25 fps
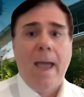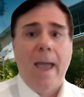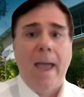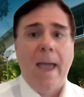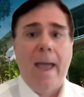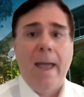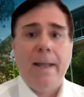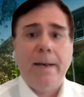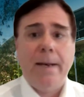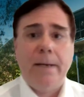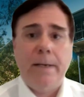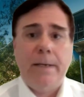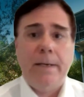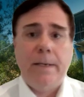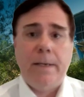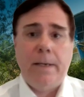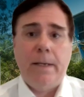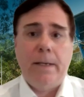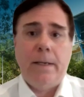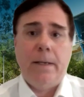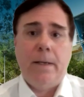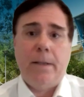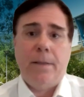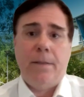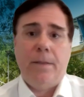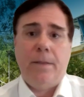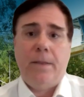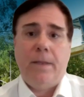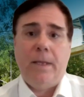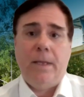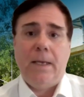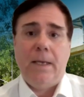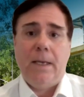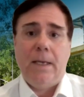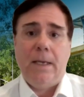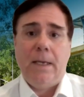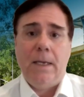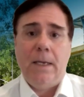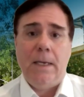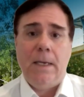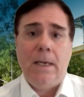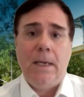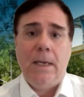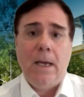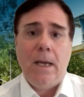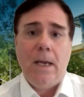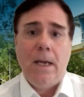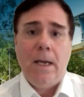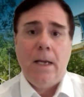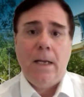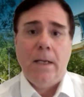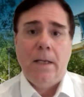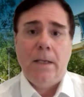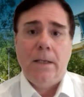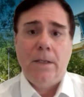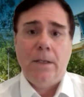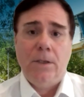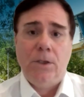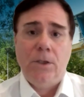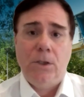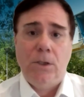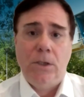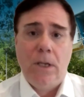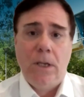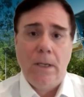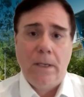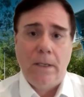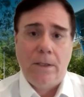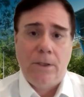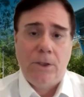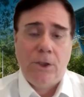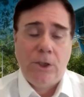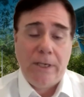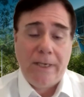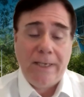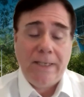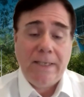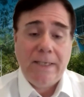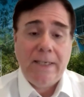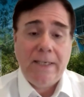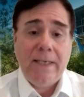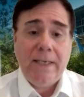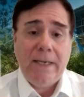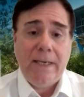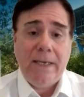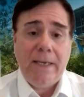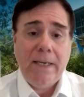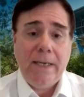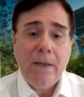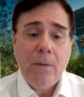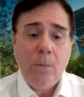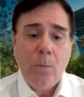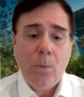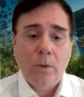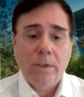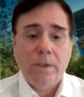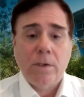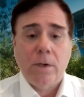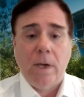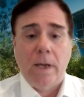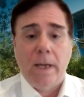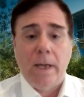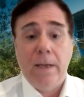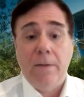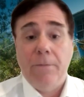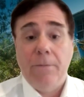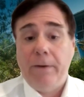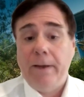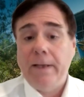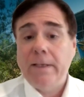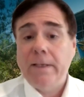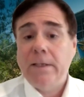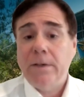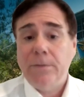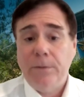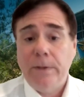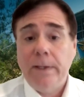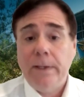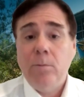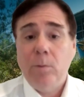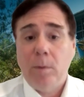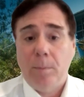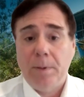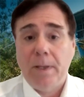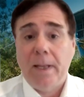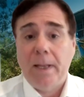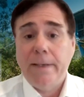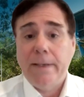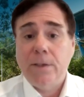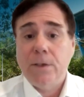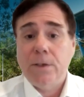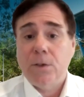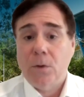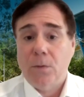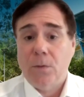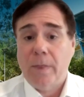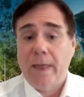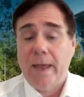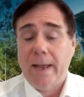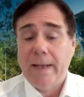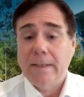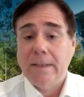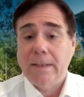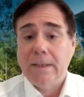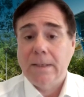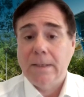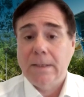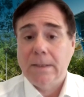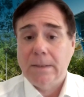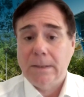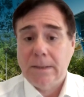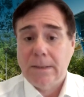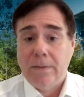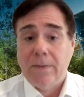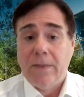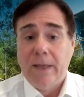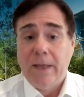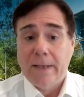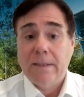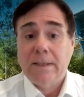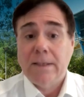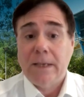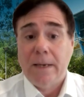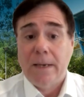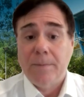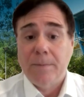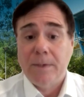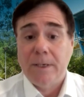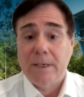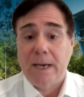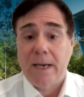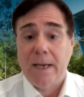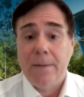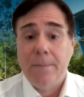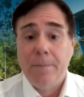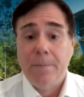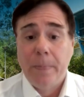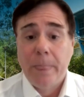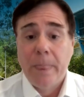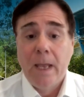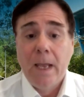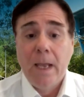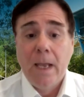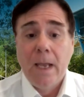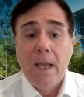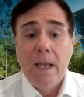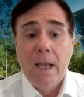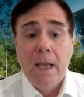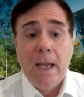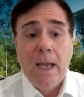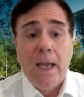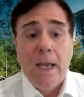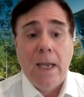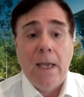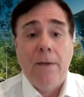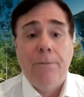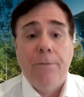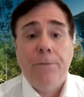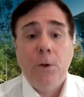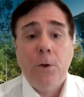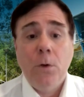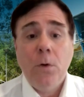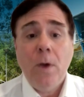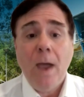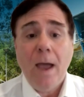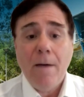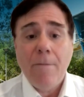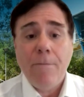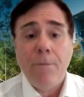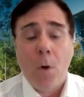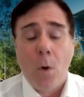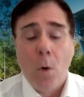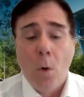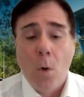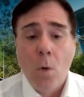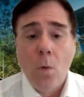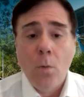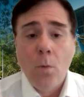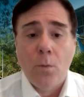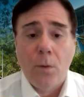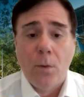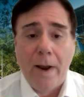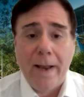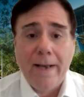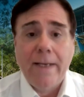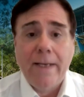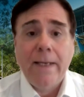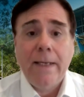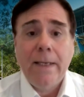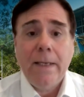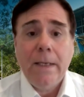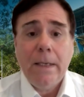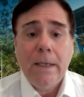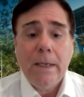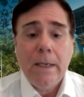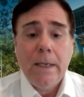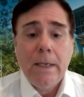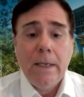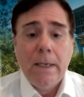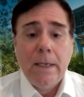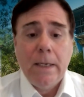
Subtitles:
And the GTE was effectively replaced on that same day. If you have already